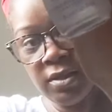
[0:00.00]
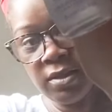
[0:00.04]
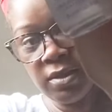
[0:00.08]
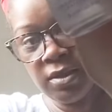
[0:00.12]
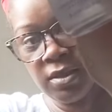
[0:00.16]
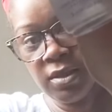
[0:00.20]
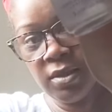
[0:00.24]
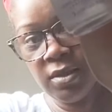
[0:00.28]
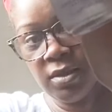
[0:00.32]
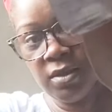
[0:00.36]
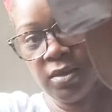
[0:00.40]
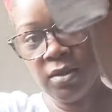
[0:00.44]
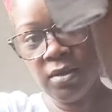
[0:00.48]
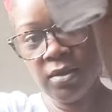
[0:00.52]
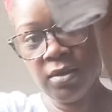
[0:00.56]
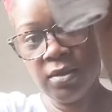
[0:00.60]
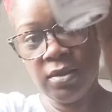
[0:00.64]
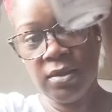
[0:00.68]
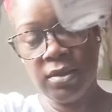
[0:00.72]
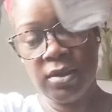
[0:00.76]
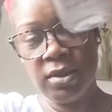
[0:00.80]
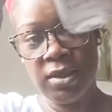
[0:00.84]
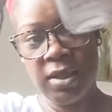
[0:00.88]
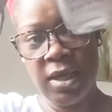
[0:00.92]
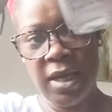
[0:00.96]

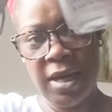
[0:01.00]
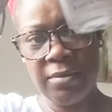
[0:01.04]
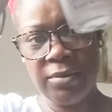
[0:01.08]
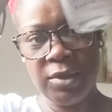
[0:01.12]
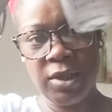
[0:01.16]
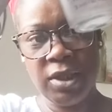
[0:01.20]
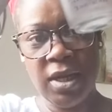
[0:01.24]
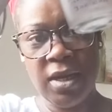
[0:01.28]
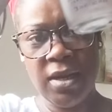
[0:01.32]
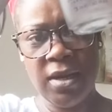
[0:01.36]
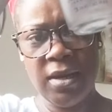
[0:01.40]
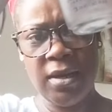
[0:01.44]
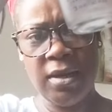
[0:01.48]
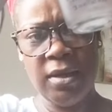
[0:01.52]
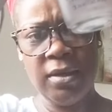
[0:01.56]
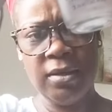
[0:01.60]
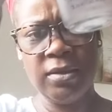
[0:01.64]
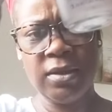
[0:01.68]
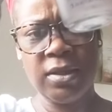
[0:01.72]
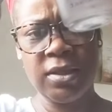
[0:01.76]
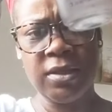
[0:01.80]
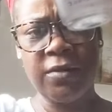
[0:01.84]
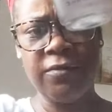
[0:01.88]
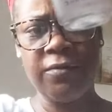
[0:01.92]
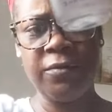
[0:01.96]
is Top Shine
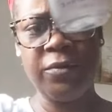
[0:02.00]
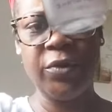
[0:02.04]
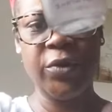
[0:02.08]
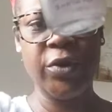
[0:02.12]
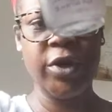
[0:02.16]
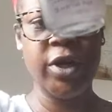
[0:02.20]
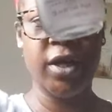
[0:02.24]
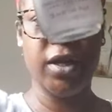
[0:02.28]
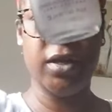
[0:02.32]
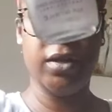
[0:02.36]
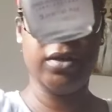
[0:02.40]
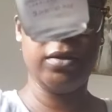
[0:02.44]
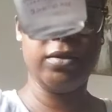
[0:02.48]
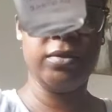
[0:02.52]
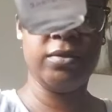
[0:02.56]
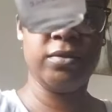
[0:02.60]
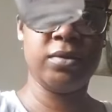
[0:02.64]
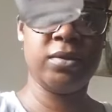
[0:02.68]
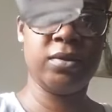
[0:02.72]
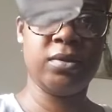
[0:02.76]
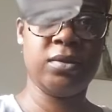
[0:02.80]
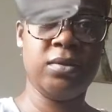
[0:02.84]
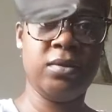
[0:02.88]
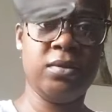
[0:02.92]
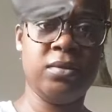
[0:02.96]
Simple
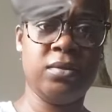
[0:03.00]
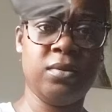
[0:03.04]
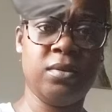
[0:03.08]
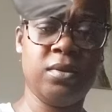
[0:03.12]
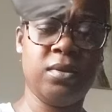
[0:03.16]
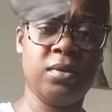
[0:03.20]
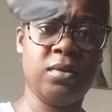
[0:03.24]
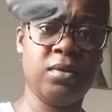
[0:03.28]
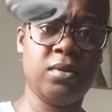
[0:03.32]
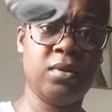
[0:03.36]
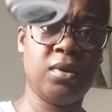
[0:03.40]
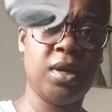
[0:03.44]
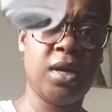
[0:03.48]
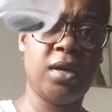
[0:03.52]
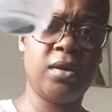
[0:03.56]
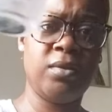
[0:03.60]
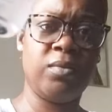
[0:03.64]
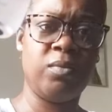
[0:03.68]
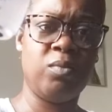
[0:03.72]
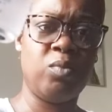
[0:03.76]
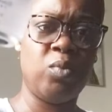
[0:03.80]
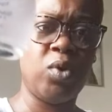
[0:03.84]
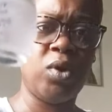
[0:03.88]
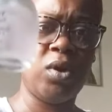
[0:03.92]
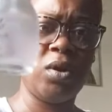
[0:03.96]
Colors. I got it
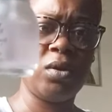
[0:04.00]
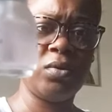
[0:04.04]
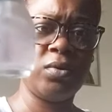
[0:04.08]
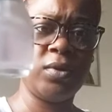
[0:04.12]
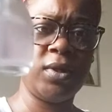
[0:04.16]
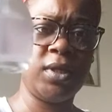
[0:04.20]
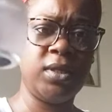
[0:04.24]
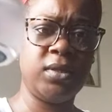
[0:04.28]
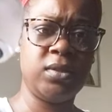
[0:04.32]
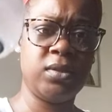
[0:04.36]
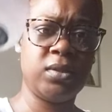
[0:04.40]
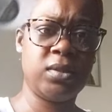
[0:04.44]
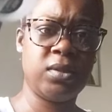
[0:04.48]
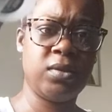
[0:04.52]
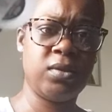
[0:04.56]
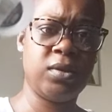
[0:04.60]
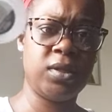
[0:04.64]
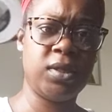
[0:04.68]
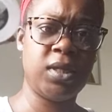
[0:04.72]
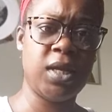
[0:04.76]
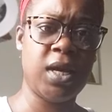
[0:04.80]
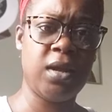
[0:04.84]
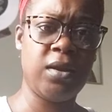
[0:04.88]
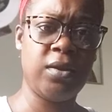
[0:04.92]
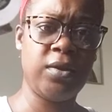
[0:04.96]
from Walgreens. They're
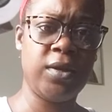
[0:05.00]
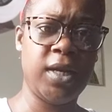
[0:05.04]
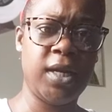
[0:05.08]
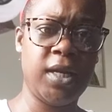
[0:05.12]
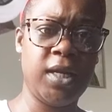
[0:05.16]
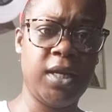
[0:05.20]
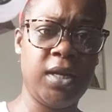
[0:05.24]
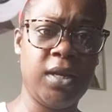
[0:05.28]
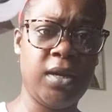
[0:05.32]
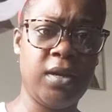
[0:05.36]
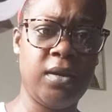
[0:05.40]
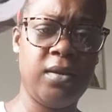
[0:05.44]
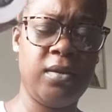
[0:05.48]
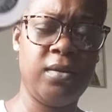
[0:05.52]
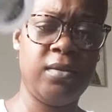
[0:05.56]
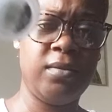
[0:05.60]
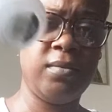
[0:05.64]
$1.99.